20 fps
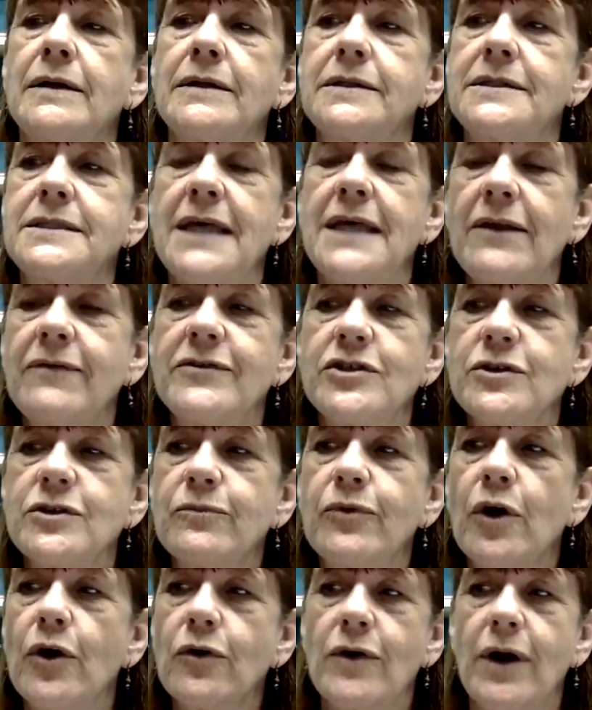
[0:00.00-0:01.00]
television
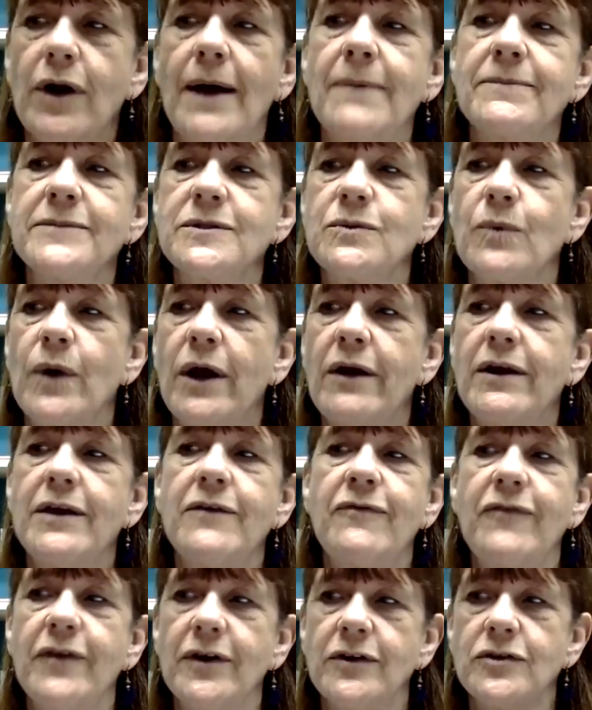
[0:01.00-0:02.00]
programs where
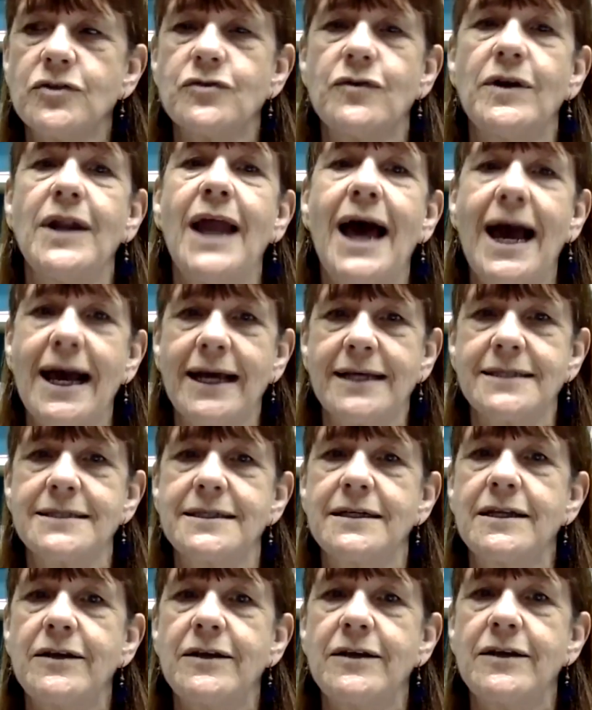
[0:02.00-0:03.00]
he feels relaxed
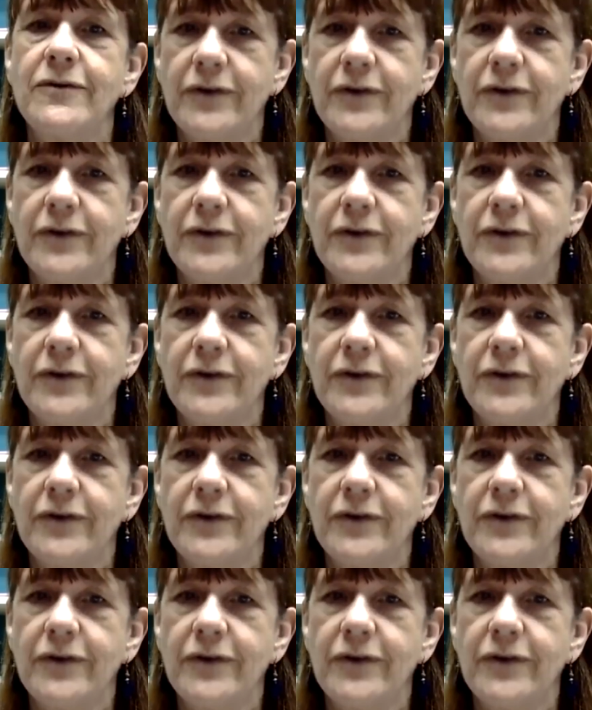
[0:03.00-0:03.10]
and he